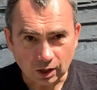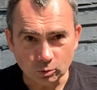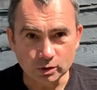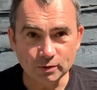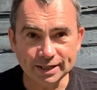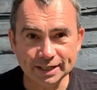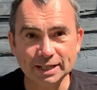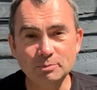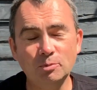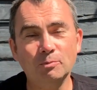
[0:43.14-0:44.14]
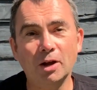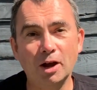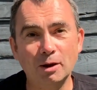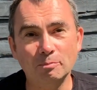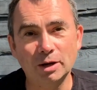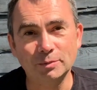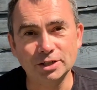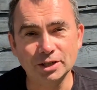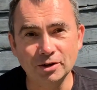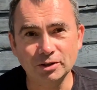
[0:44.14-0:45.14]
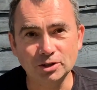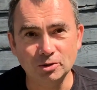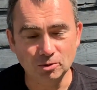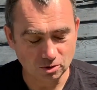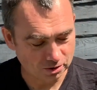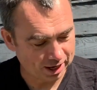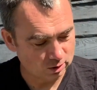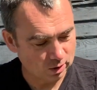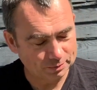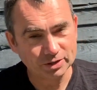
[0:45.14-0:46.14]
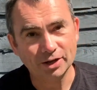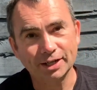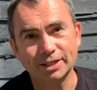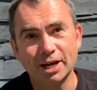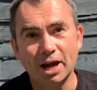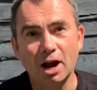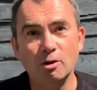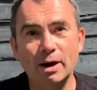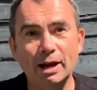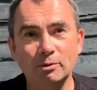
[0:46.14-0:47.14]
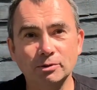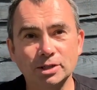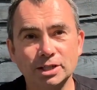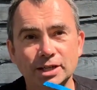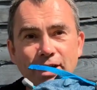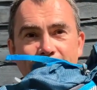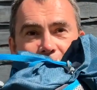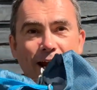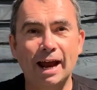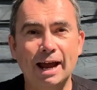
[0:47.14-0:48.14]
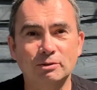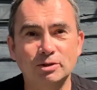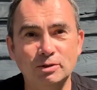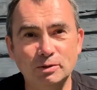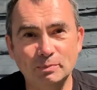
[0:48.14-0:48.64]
we recently published an article on our website around how to